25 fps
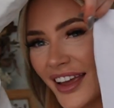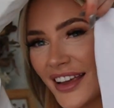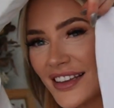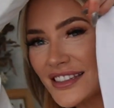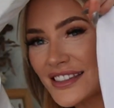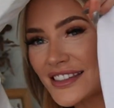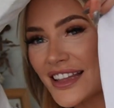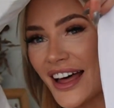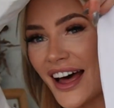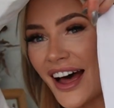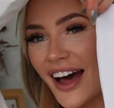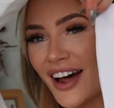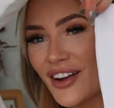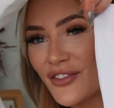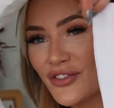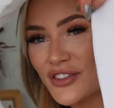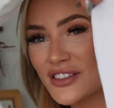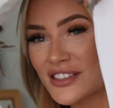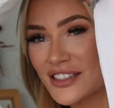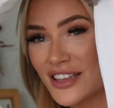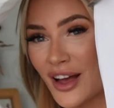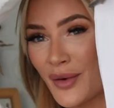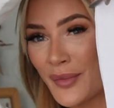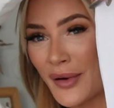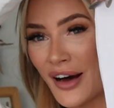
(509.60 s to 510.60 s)
is that for
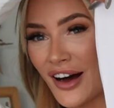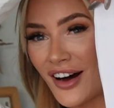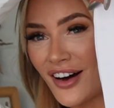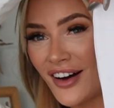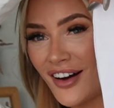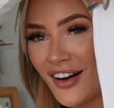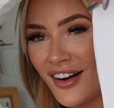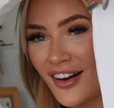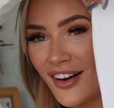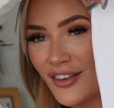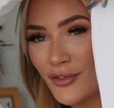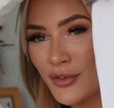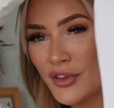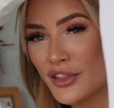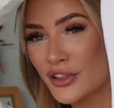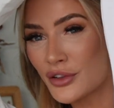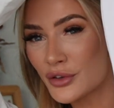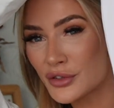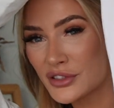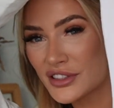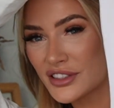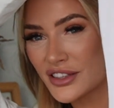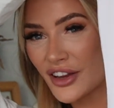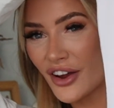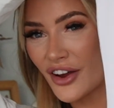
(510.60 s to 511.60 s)
summer? With a
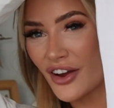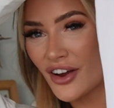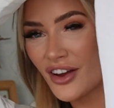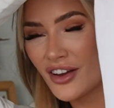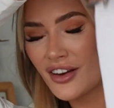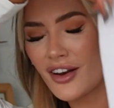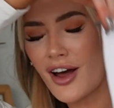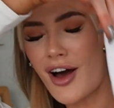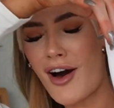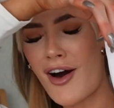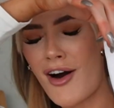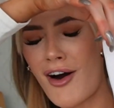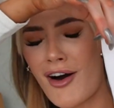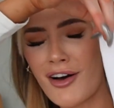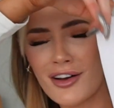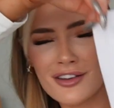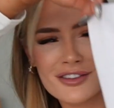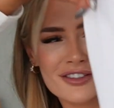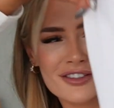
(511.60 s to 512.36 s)
little skirt. Oh,